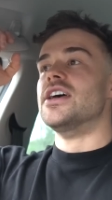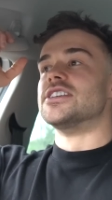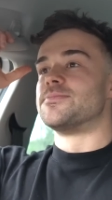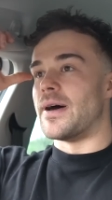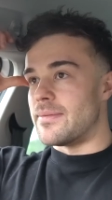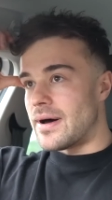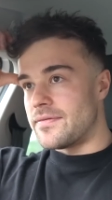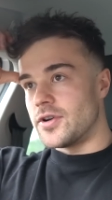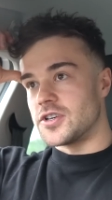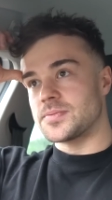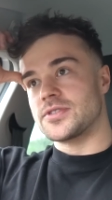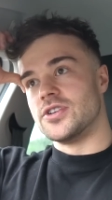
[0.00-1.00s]
Spent a month in
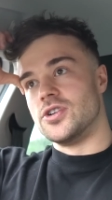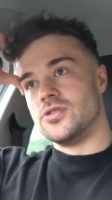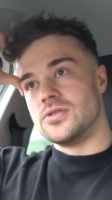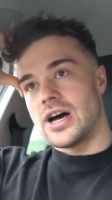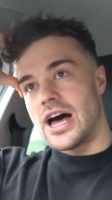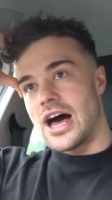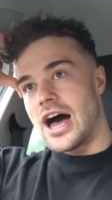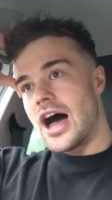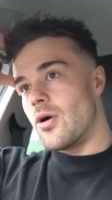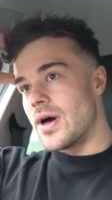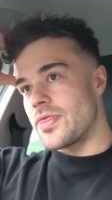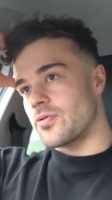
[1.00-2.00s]
hospital,
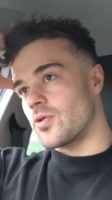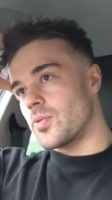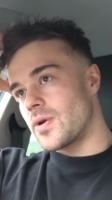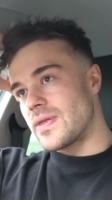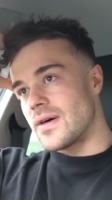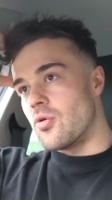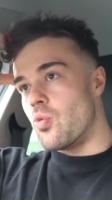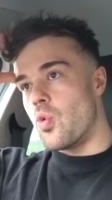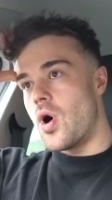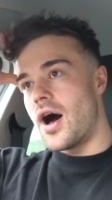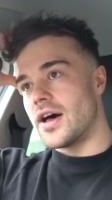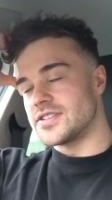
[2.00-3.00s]
uh, went through probably the
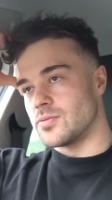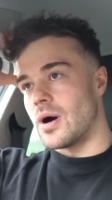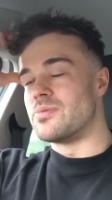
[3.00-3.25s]
worst,